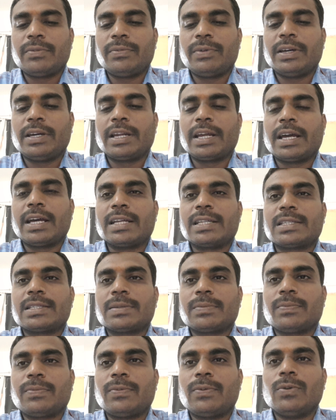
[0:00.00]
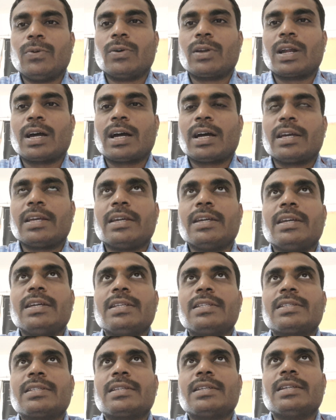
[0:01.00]
whereas flora
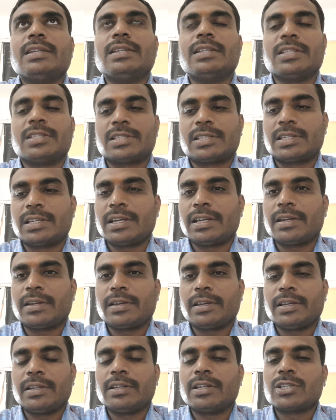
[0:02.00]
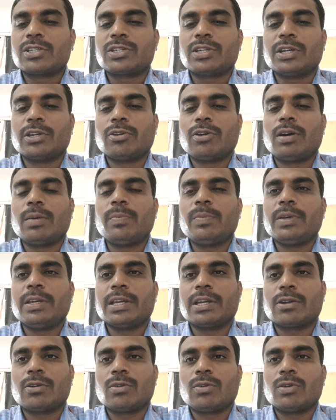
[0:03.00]
is listed. In the study of
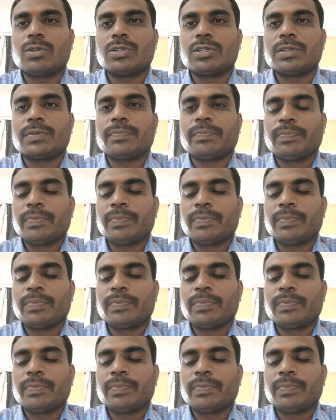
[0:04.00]
ecology,